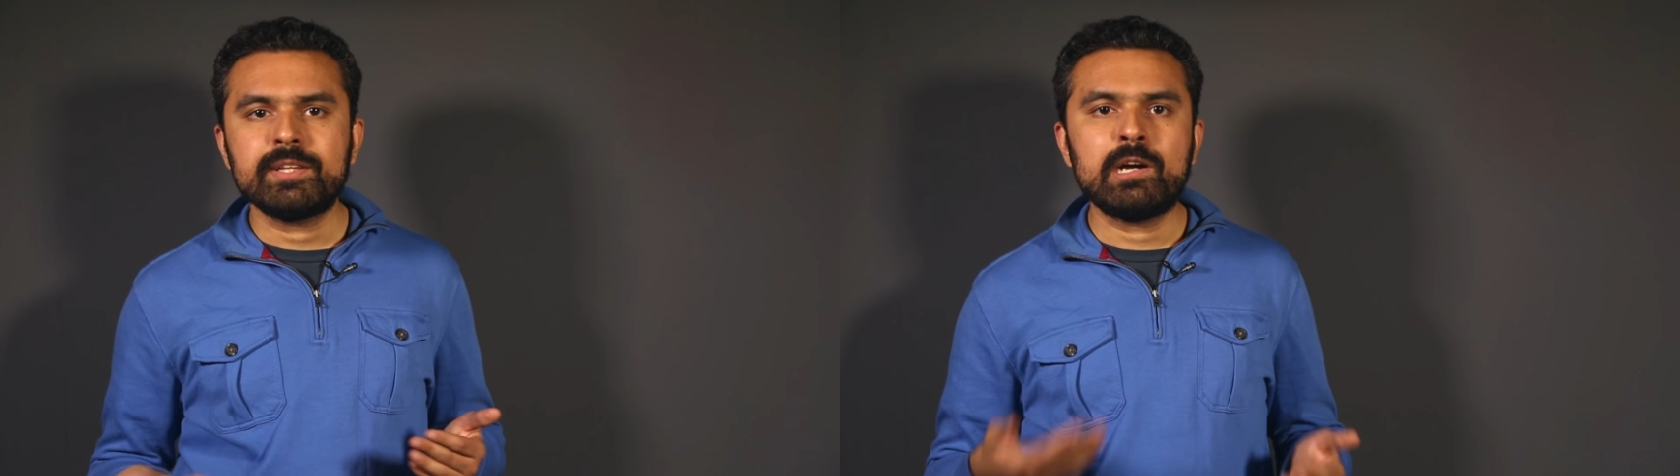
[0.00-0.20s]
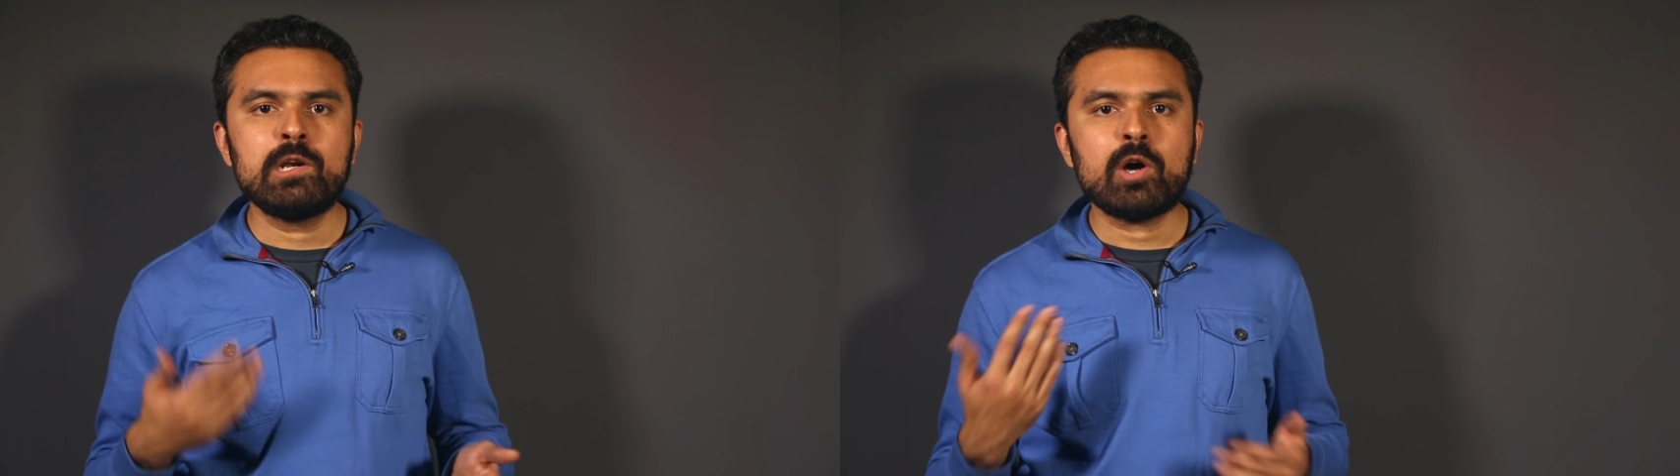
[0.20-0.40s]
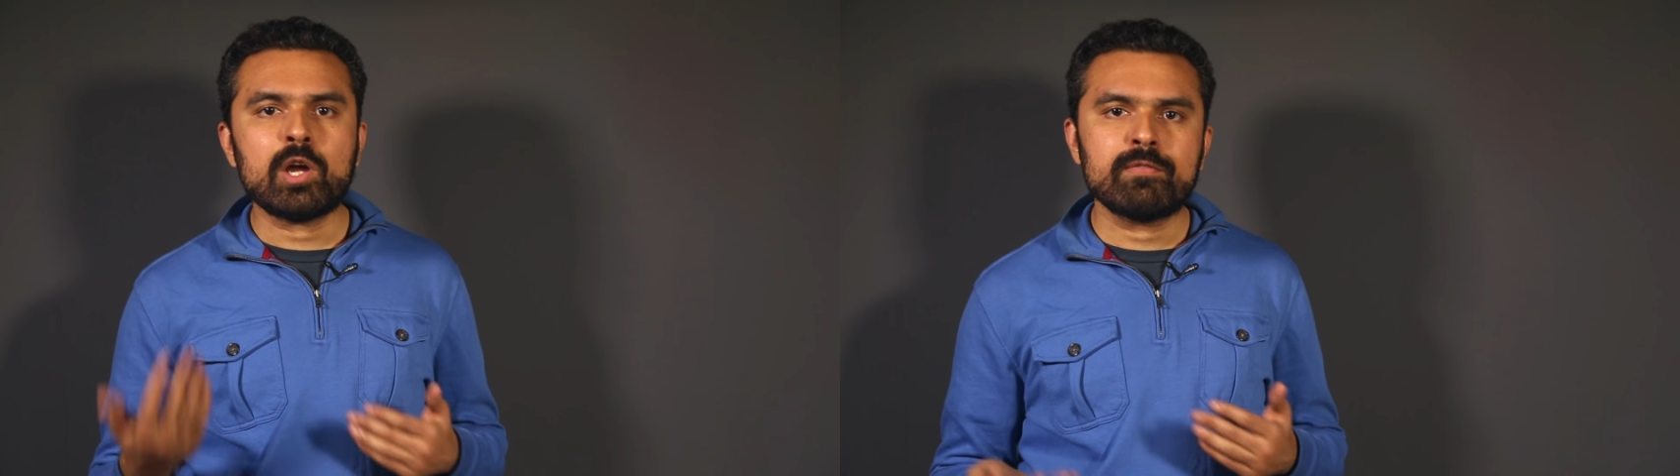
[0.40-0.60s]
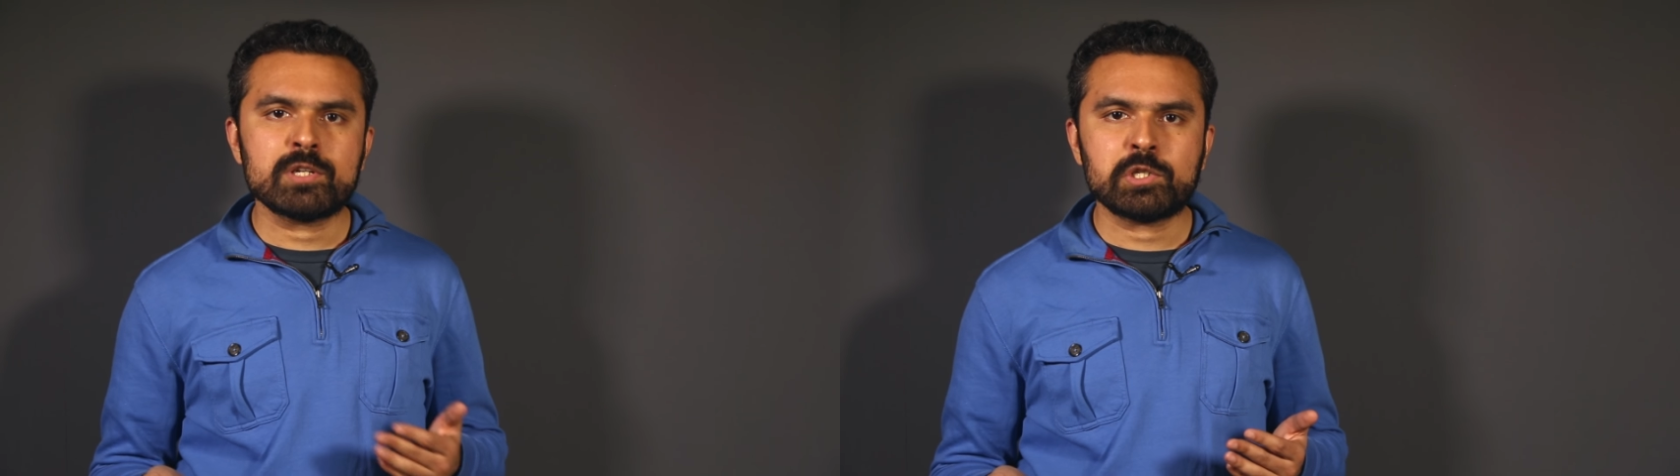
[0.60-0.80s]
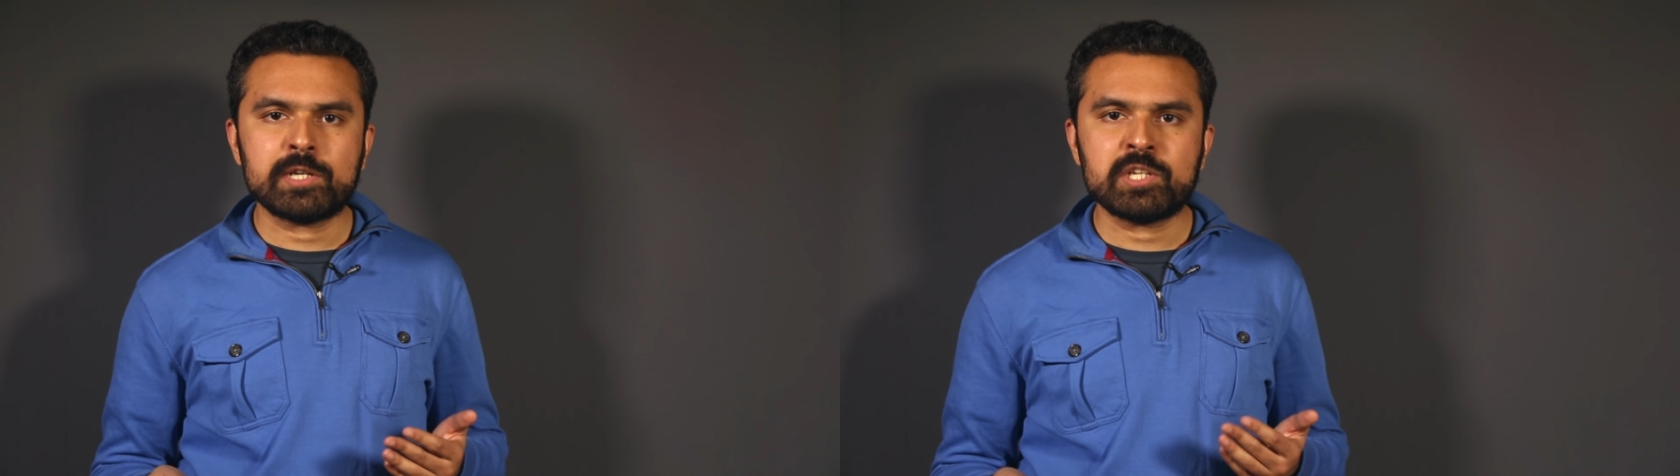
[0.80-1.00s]
there are a lot of
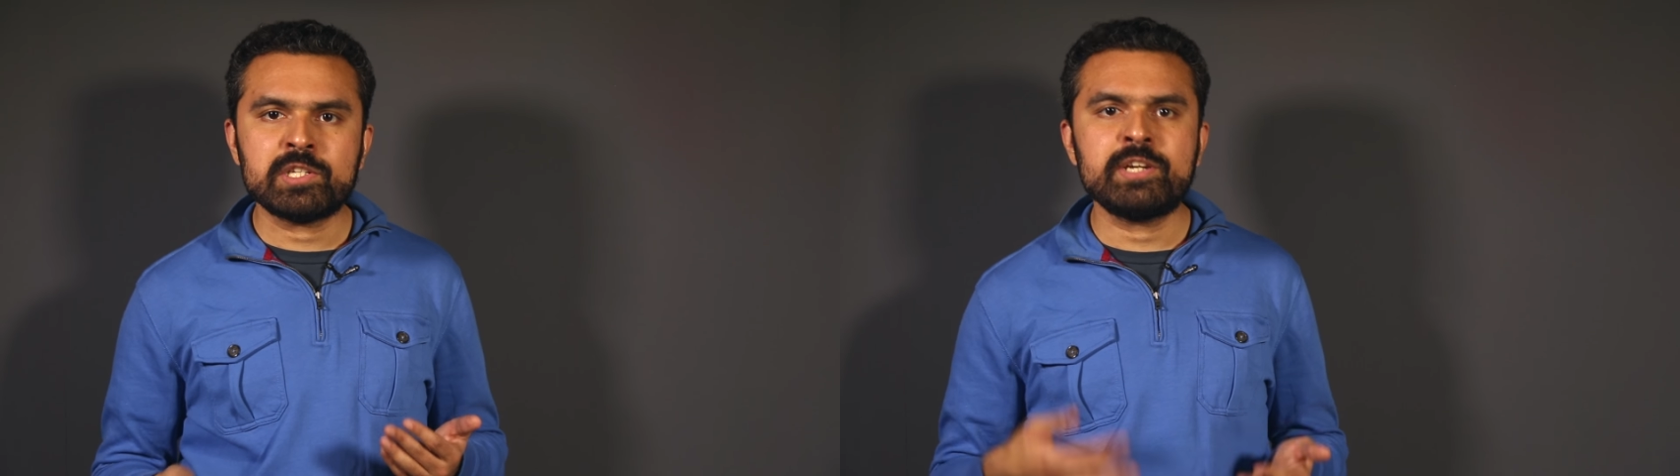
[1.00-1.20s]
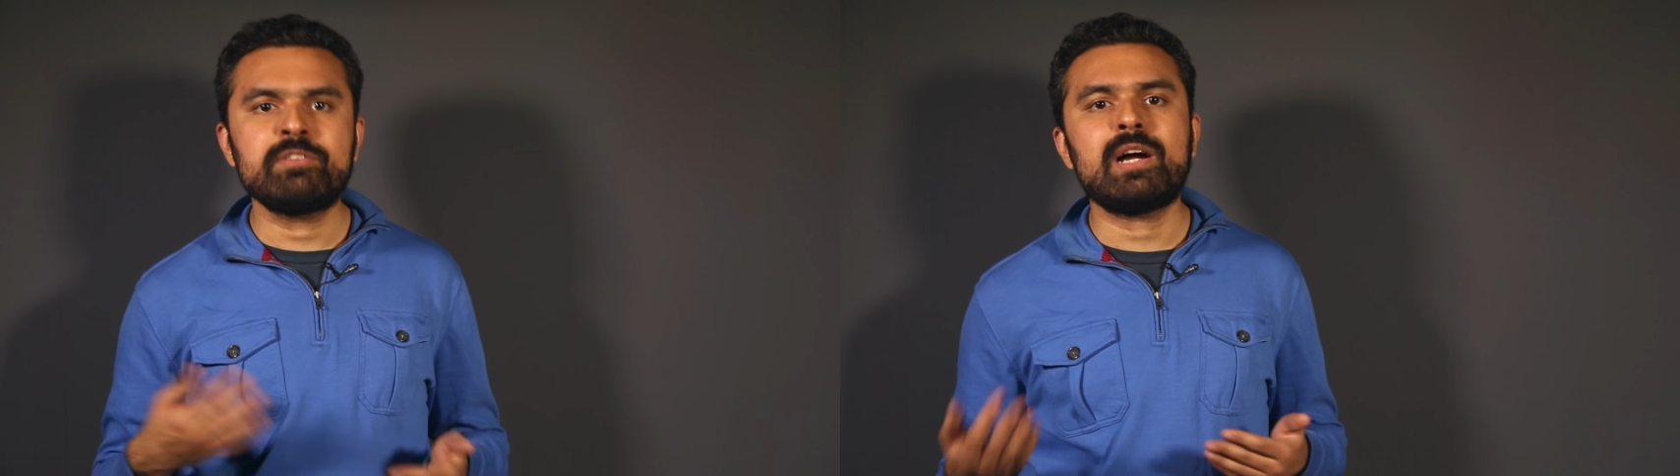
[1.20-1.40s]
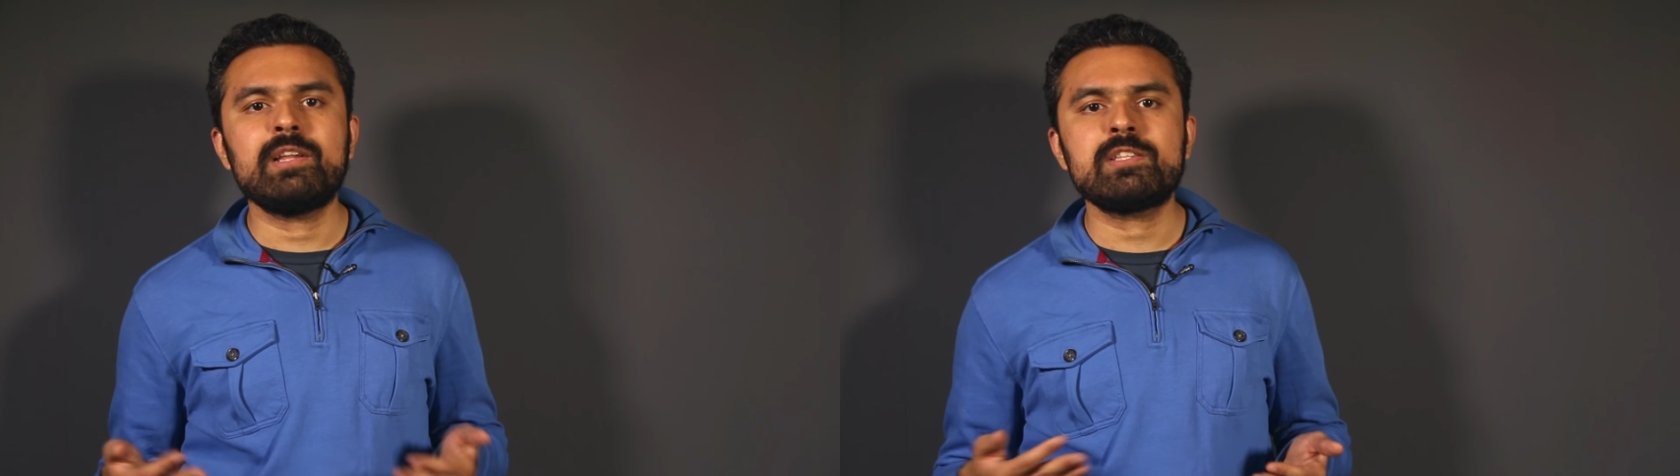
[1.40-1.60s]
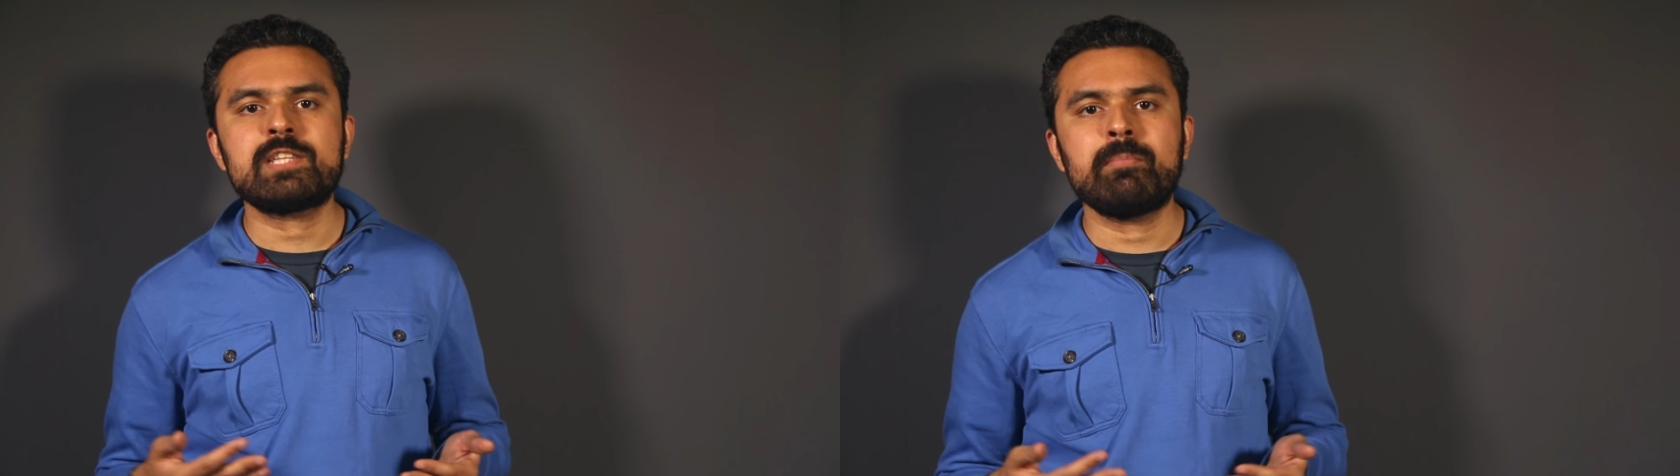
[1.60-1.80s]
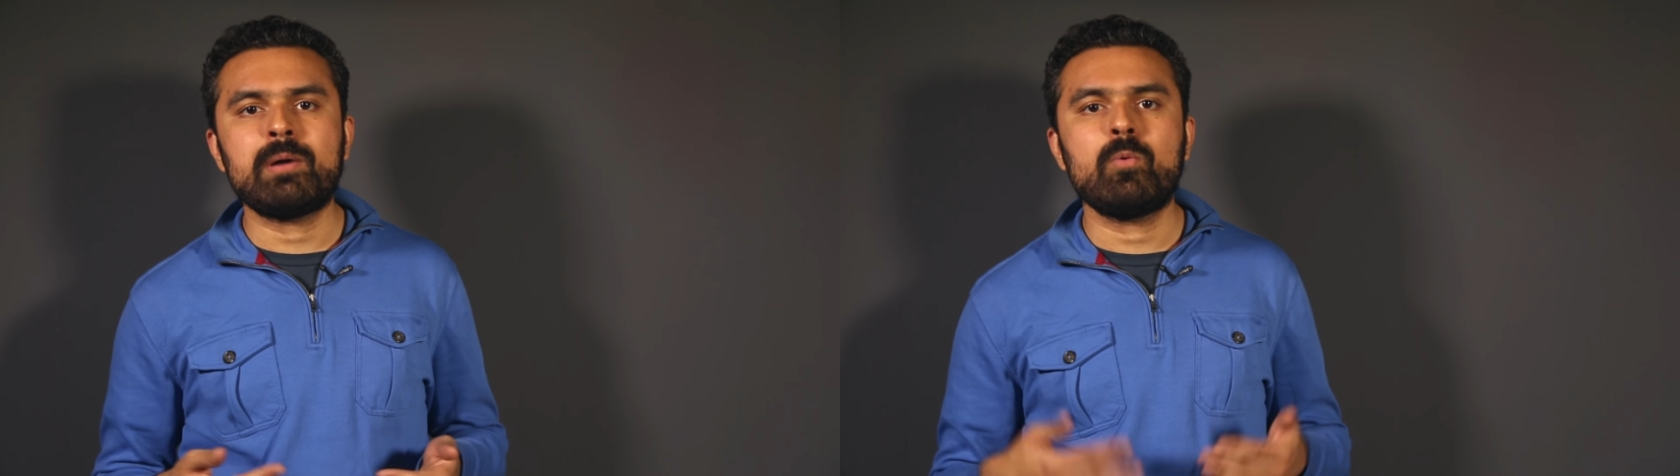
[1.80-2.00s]
restrictions in Iranian
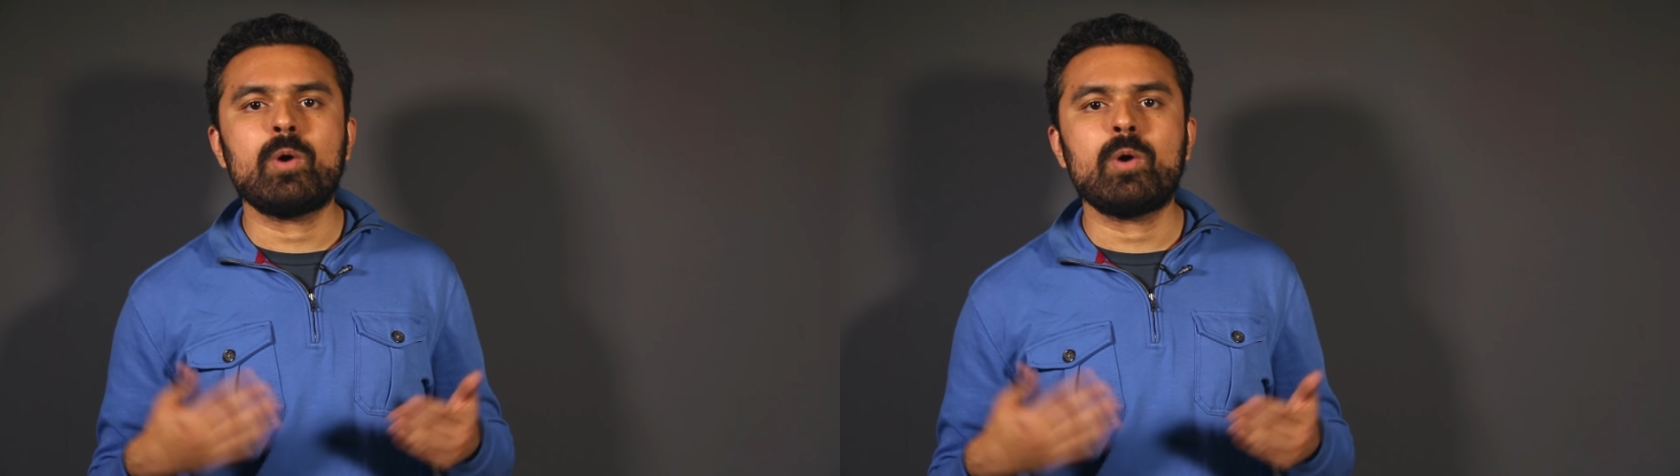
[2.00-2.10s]
cinema